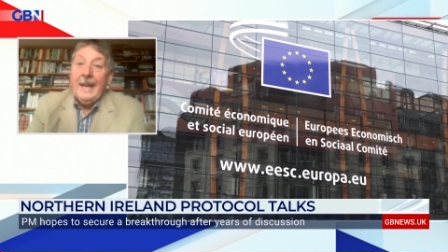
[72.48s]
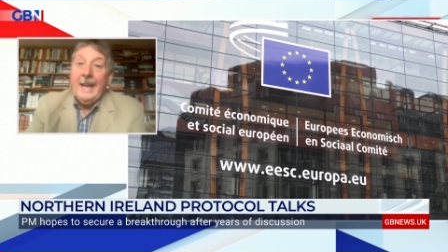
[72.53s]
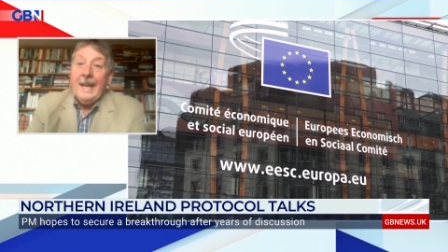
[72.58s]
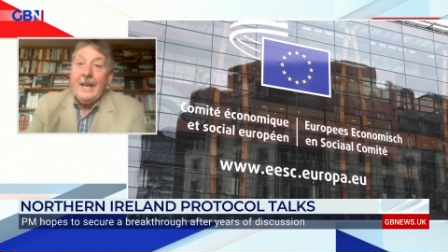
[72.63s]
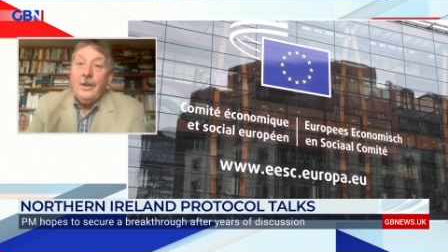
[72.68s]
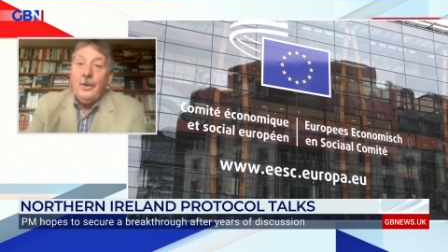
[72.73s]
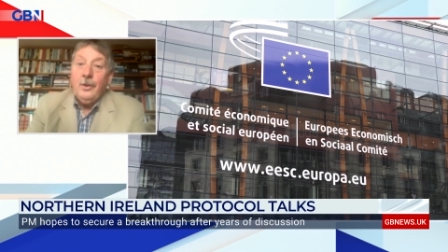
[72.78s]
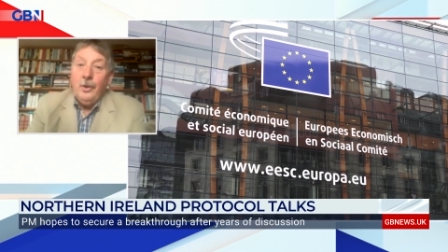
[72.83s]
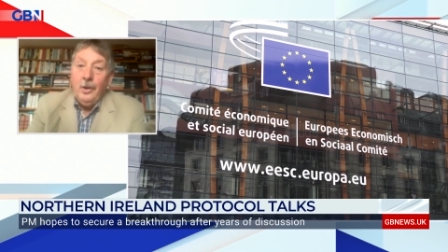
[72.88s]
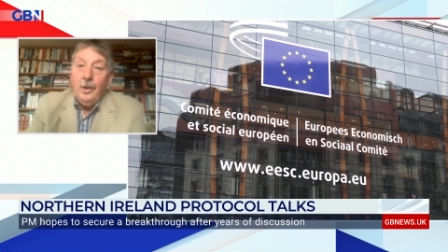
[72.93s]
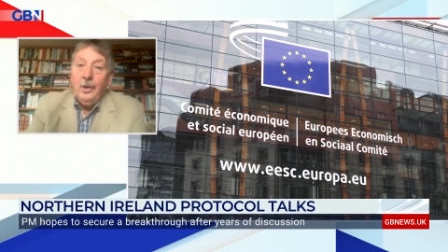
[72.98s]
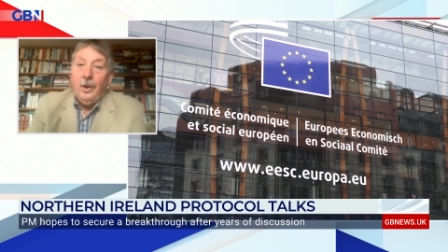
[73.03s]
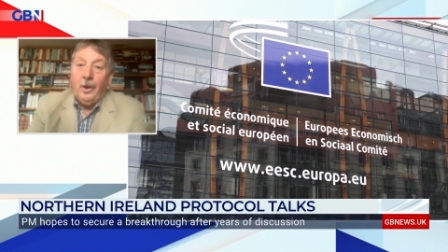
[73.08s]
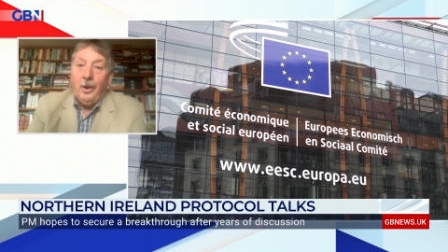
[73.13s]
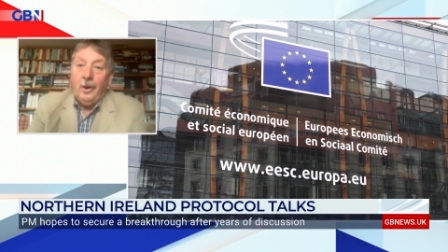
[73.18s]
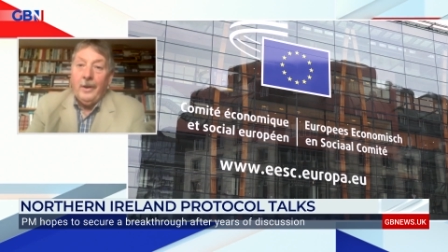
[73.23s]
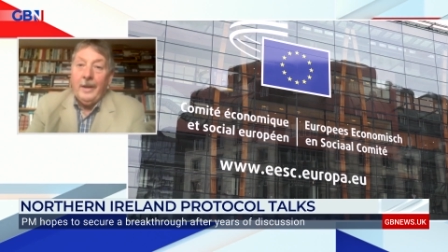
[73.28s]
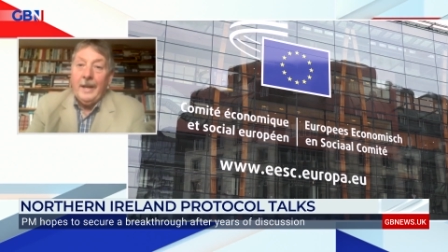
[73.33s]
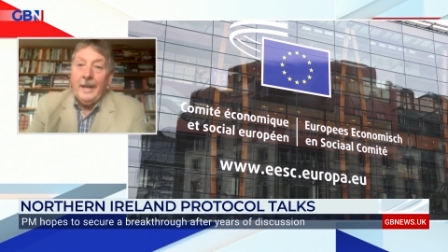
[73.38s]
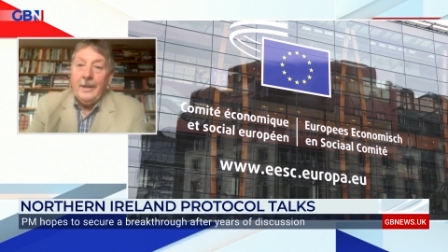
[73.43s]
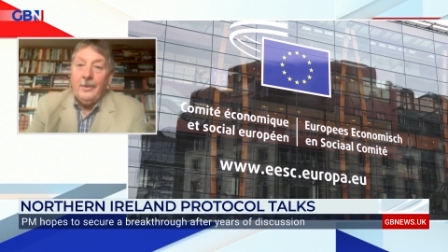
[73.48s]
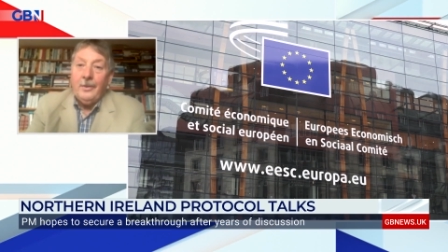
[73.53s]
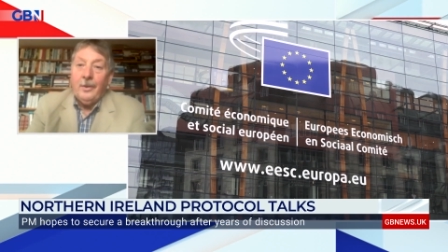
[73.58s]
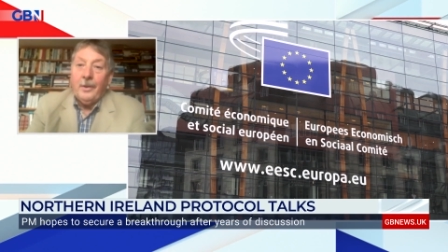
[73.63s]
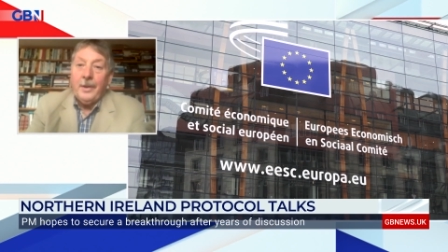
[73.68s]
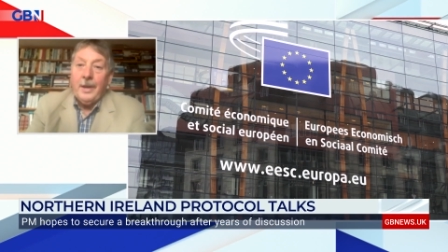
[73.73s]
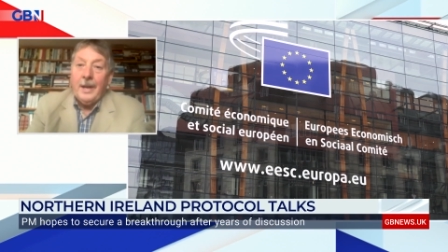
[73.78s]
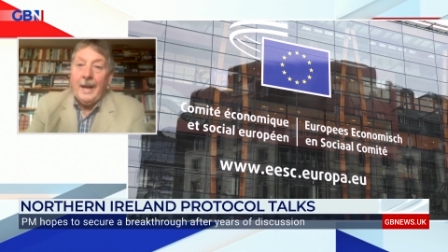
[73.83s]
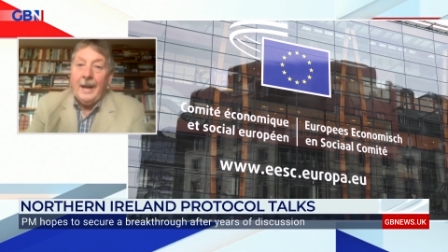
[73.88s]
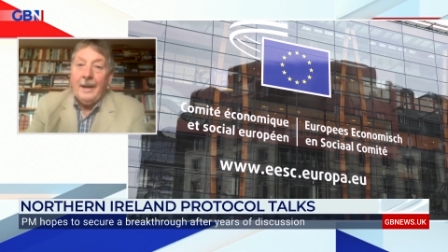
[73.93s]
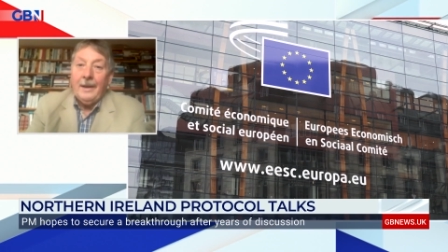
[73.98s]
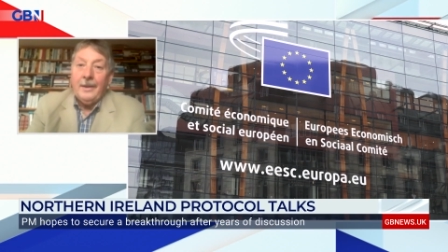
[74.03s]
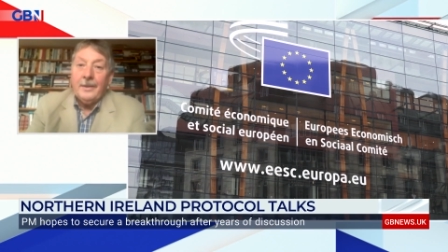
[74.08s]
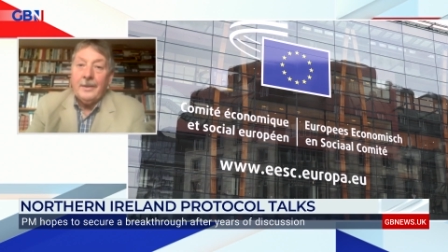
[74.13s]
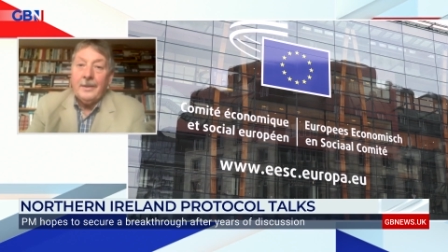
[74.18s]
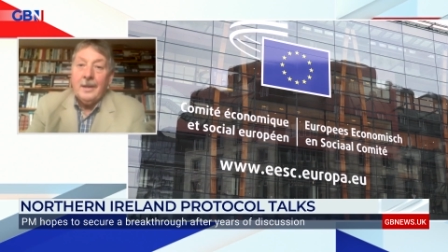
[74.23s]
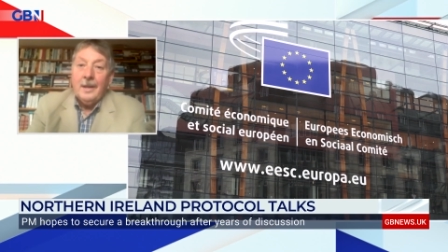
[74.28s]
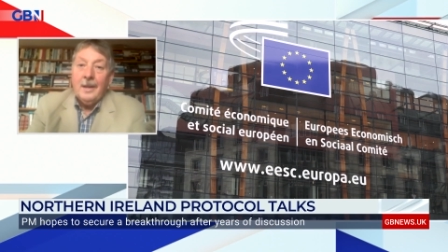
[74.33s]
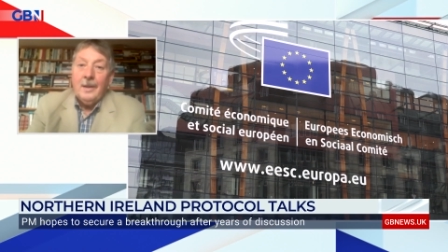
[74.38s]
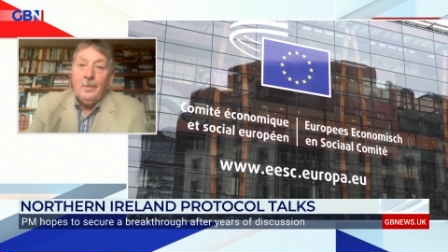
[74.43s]
EU law in Northern
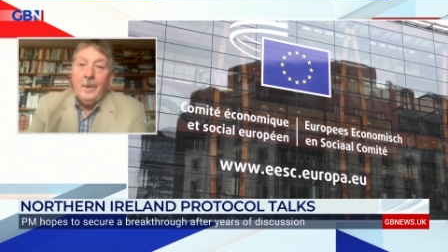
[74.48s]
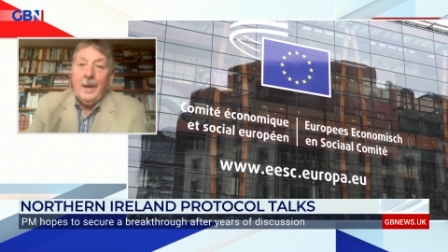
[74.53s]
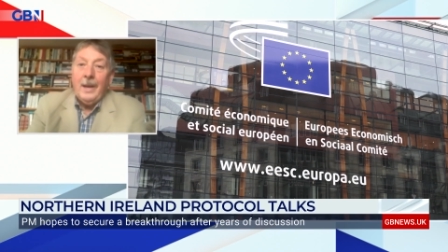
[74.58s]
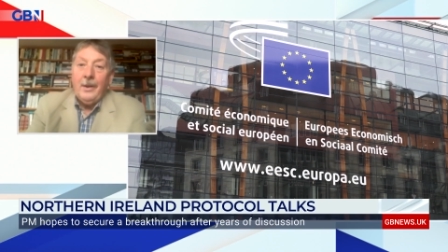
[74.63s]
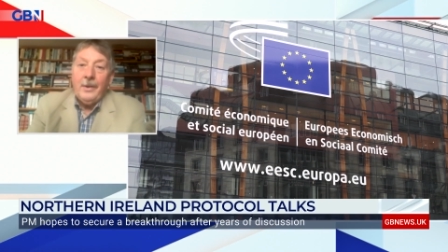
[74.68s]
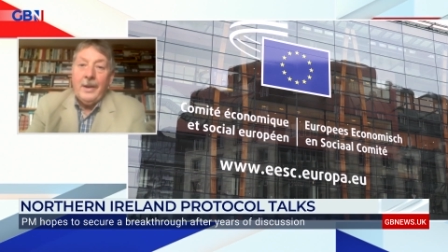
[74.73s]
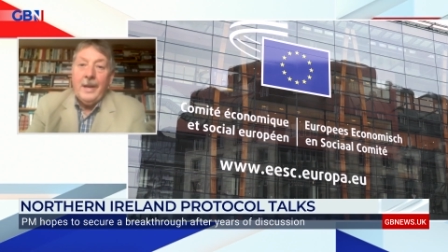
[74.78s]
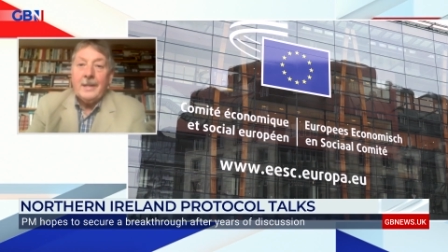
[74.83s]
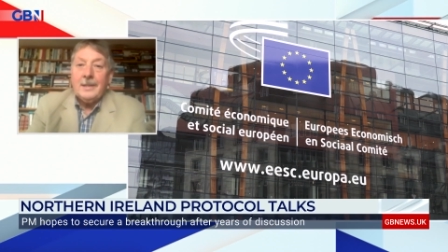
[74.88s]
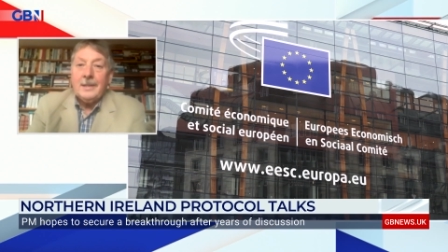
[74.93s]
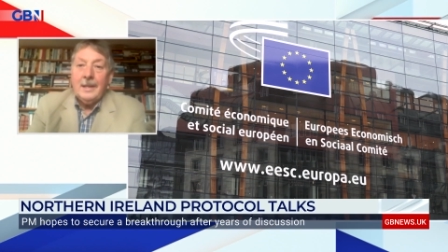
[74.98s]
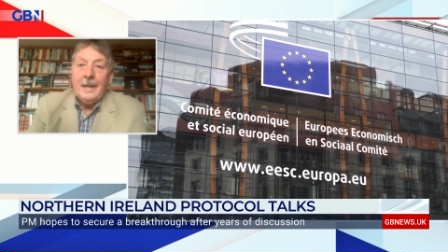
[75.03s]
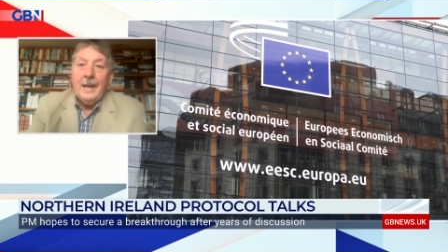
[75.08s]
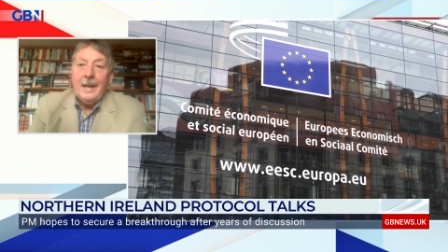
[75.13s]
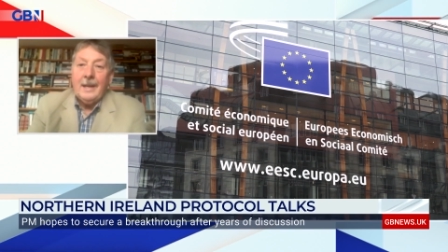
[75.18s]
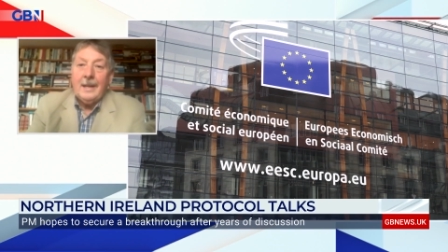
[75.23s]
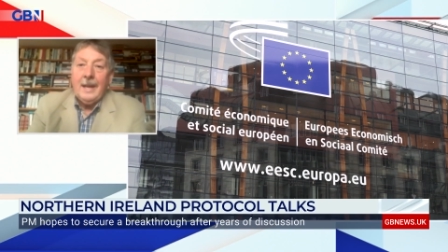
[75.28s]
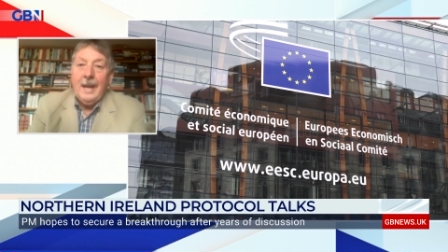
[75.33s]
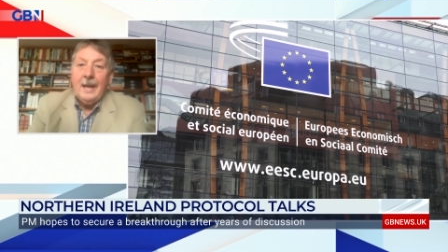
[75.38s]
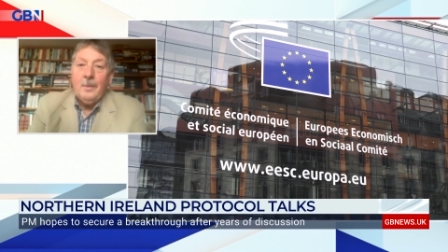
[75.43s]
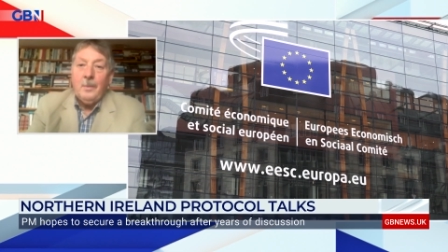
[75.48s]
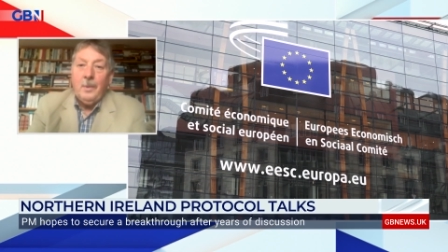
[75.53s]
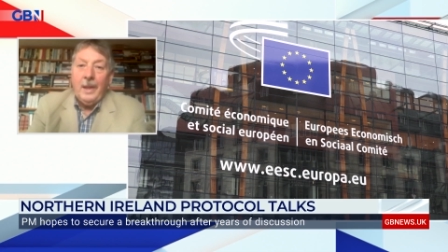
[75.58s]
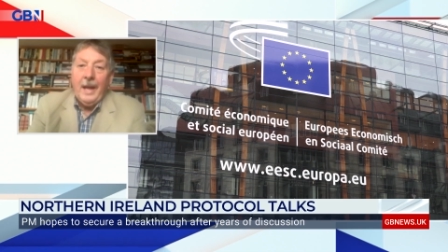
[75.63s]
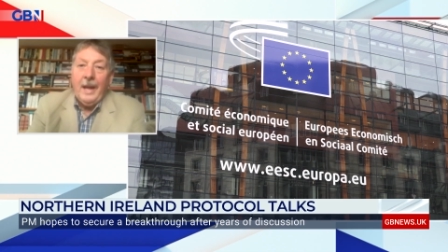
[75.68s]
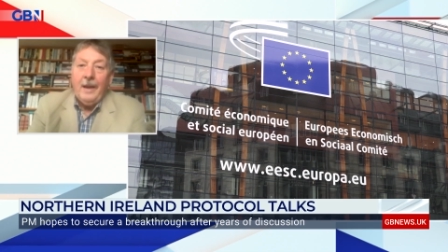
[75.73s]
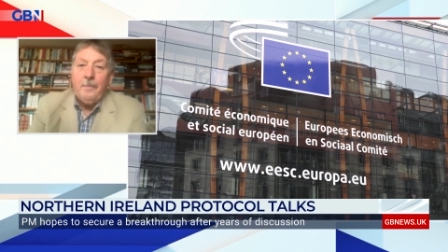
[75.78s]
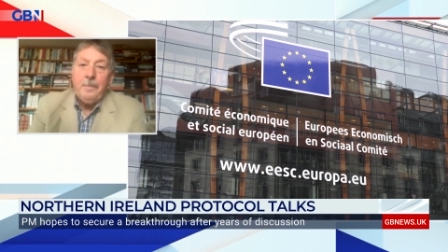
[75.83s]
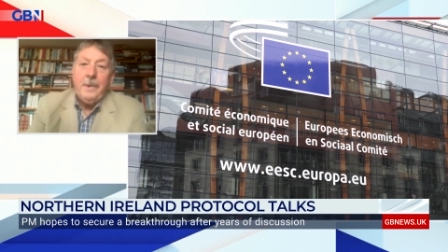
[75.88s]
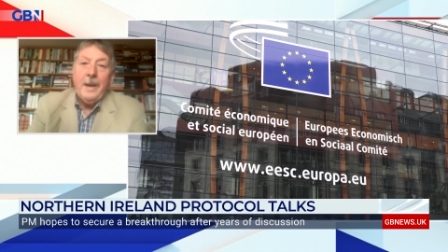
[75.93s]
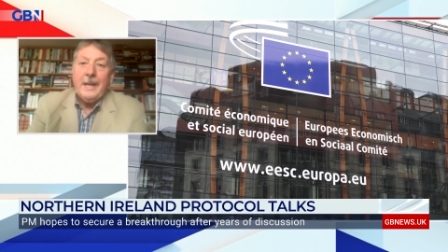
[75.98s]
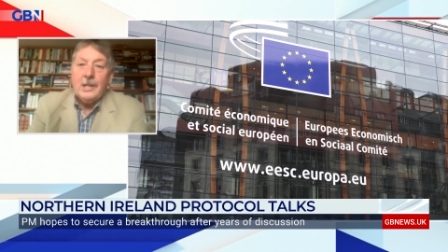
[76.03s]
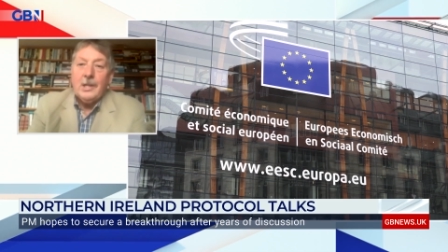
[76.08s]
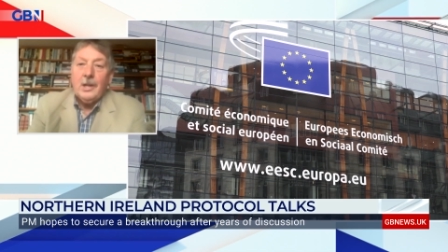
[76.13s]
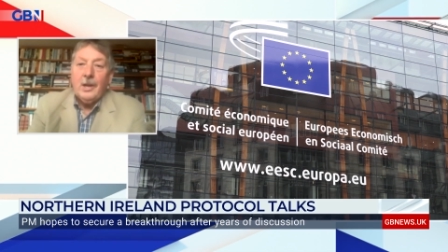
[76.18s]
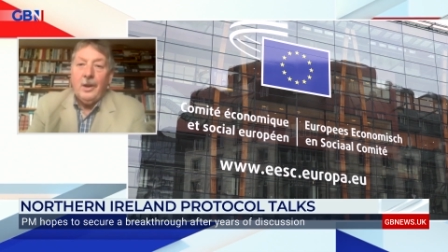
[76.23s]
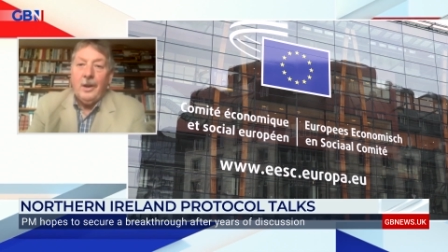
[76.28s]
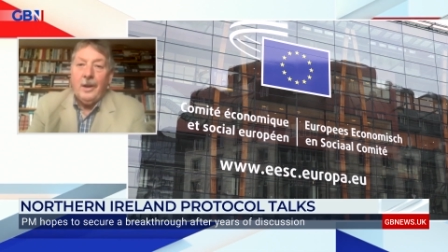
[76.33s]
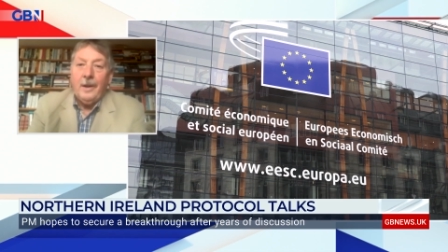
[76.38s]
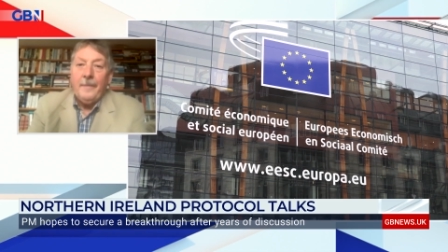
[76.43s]
Ireland while the rest of the United Kingdom but, will have
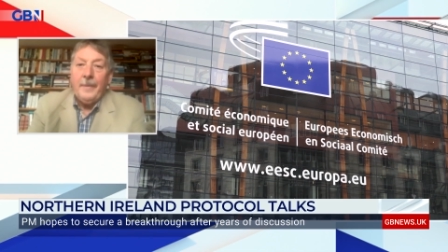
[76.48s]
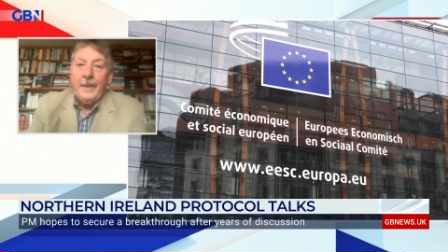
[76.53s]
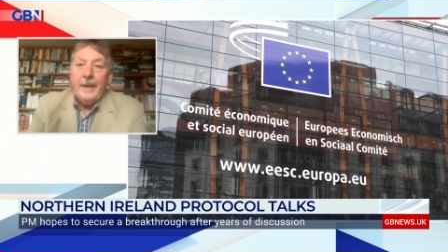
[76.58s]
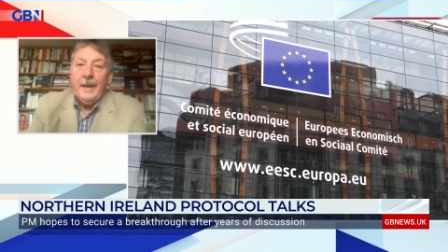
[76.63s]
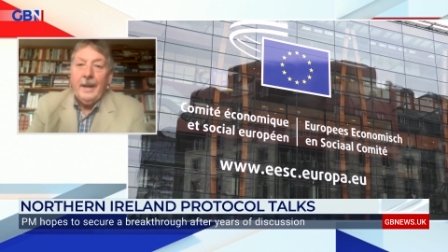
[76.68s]
British law.